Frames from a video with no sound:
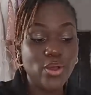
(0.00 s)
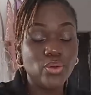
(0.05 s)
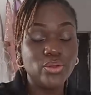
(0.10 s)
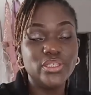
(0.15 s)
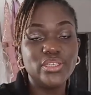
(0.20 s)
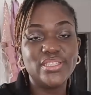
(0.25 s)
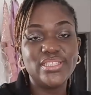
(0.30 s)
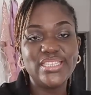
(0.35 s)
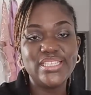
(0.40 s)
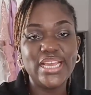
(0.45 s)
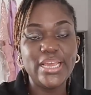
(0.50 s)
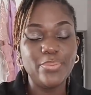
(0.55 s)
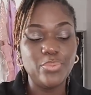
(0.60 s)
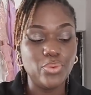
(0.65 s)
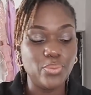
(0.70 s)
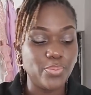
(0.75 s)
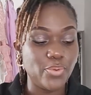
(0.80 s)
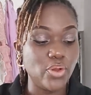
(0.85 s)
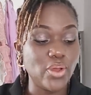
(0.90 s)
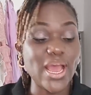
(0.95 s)
the table,
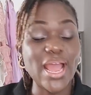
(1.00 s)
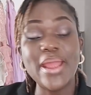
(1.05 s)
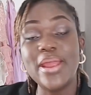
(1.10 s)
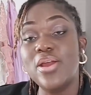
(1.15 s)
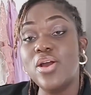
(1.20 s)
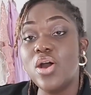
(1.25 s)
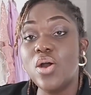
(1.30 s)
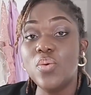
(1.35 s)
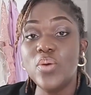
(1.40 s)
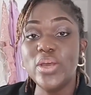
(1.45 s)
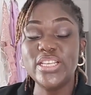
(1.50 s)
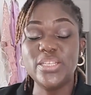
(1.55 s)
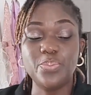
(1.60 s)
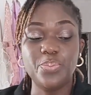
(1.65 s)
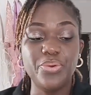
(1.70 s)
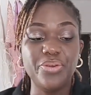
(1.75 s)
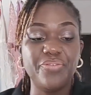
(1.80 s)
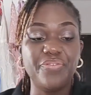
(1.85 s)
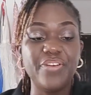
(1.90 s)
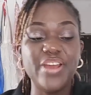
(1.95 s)
but I always
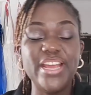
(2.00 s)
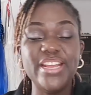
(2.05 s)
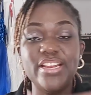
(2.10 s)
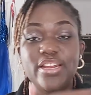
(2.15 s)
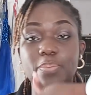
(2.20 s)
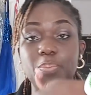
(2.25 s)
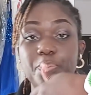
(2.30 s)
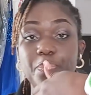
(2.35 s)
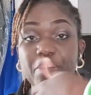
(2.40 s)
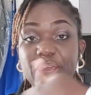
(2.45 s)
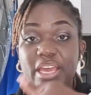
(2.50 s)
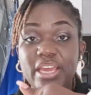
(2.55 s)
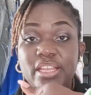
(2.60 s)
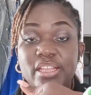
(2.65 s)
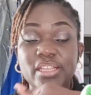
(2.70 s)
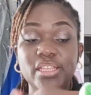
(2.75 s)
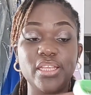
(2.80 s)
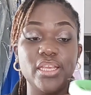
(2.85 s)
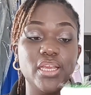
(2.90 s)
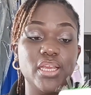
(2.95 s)
prefer
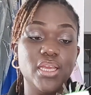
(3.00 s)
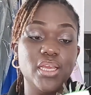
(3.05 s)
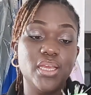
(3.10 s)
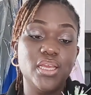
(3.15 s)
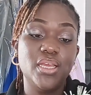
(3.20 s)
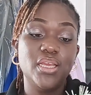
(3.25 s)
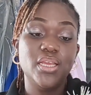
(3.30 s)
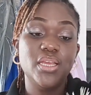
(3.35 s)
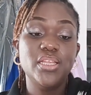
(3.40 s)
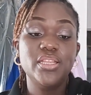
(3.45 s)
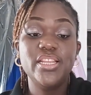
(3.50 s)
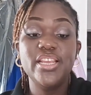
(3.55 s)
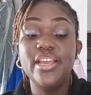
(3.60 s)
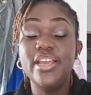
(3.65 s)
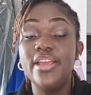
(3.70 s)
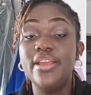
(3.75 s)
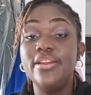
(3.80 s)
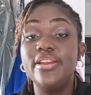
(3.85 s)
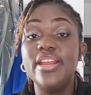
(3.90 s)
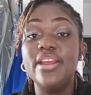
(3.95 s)

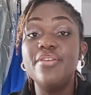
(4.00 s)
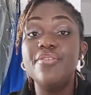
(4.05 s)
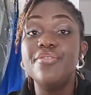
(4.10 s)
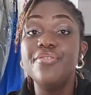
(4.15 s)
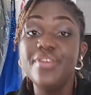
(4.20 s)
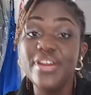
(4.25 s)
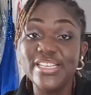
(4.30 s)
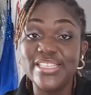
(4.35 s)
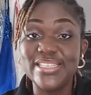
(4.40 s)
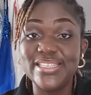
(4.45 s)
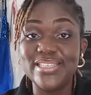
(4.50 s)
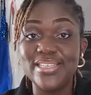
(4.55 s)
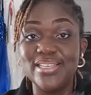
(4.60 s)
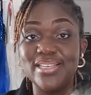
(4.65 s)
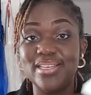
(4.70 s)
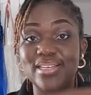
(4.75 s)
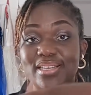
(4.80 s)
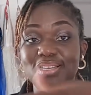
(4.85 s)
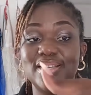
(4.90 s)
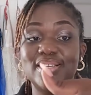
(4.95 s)
the wrist
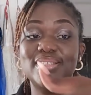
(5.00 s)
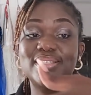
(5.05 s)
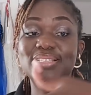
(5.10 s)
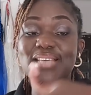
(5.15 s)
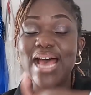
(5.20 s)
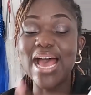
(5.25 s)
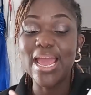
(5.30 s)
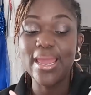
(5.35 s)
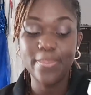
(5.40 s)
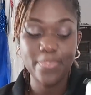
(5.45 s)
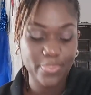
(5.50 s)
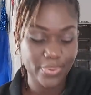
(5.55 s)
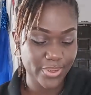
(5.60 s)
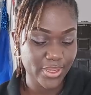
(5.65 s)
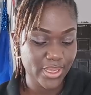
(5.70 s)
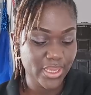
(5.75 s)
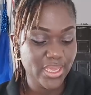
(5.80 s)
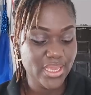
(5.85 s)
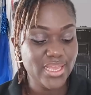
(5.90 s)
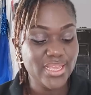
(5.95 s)
type
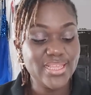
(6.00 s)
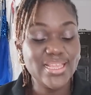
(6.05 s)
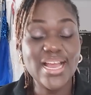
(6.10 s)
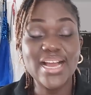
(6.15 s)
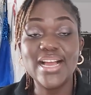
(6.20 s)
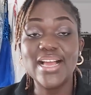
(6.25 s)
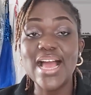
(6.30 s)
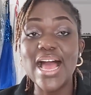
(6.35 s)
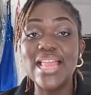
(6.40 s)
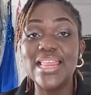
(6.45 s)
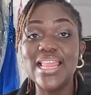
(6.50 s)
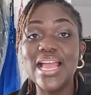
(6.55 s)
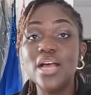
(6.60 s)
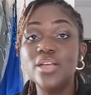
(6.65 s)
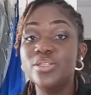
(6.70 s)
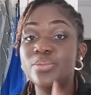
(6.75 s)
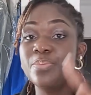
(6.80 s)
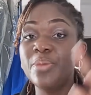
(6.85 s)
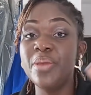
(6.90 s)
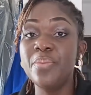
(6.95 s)
that allows
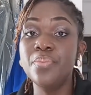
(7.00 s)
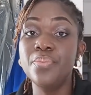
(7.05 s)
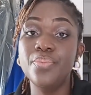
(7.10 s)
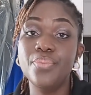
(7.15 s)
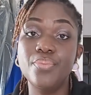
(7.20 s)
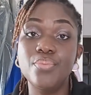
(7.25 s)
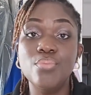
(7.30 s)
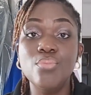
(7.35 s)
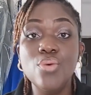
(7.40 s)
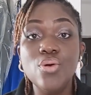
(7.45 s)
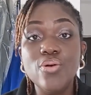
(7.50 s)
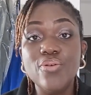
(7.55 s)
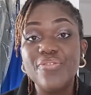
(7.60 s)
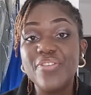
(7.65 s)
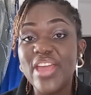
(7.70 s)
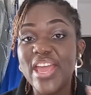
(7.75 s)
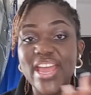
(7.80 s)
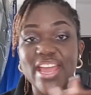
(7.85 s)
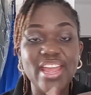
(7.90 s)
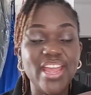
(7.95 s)
me move
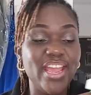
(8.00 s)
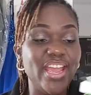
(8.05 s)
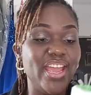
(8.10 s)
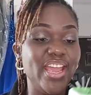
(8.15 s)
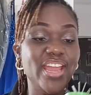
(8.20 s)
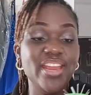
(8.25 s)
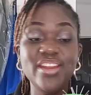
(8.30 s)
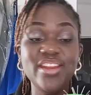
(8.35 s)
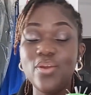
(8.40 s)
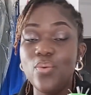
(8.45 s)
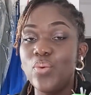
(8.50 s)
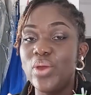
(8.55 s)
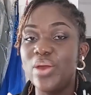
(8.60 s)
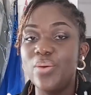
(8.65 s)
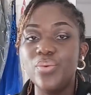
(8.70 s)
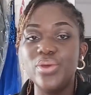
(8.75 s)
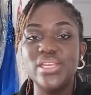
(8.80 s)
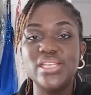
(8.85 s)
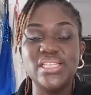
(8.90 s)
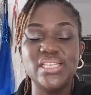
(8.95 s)
anywhere
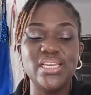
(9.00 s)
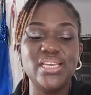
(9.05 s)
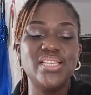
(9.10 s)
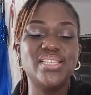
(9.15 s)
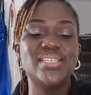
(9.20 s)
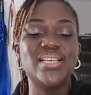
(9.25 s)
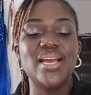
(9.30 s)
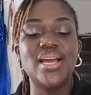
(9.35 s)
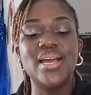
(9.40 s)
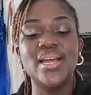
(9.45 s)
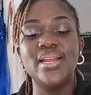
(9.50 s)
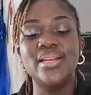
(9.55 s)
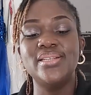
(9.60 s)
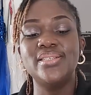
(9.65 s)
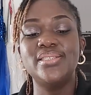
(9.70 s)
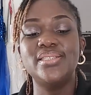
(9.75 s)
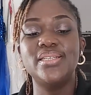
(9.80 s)
with it and